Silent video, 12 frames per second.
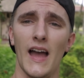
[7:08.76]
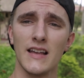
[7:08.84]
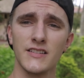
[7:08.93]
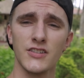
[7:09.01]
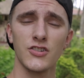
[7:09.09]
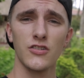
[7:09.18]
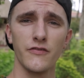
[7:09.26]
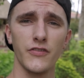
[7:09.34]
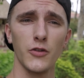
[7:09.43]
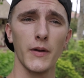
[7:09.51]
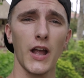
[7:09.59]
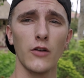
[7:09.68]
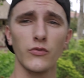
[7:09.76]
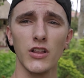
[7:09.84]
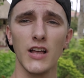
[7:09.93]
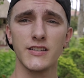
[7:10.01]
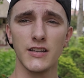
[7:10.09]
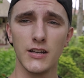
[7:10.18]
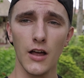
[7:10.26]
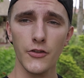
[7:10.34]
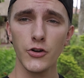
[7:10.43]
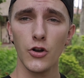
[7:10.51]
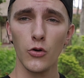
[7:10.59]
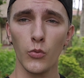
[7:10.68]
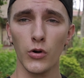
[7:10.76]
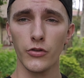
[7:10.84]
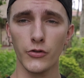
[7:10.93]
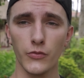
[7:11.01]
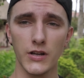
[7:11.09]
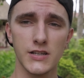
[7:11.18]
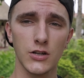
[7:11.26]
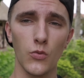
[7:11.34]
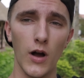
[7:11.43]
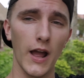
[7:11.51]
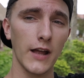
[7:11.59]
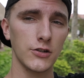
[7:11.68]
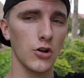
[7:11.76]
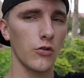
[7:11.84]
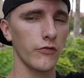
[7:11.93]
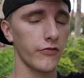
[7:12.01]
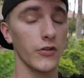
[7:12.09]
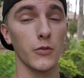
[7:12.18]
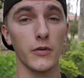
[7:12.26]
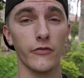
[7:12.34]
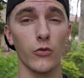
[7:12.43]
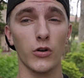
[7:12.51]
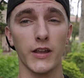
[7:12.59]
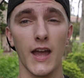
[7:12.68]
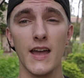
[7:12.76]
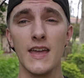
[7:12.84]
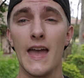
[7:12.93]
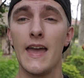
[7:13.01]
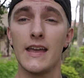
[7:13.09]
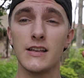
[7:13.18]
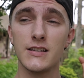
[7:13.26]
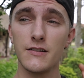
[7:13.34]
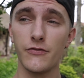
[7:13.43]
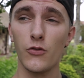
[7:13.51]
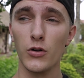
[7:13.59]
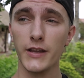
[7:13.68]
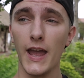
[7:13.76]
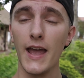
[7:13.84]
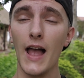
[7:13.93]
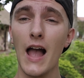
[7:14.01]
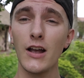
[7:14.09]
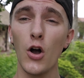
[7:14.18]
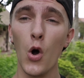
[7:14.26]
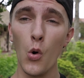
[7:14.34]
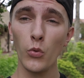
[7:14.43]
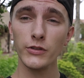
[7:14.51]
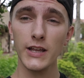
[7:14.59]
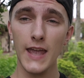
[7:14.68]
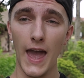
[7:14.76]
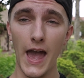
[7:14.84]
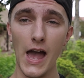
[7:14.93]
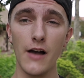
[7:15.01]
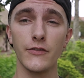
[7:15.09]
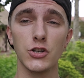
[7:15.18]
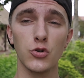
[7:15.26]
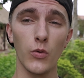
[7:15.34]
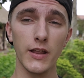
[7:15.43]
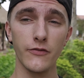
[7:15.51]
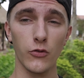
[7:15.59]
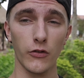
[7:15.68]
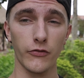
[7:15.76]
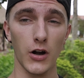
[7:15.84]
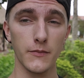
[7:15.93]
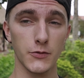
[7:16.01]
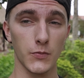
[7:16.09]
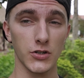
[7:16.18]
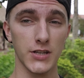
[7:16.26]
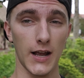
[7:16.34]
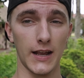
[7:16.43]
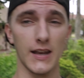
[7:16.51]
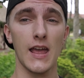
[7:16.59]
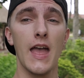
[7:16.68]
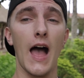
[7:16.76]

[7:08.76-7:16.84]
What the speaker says: As I started filming, I realized another noteworthy reason why I don't film in 4K is in 4K, I only have 24 frames per second.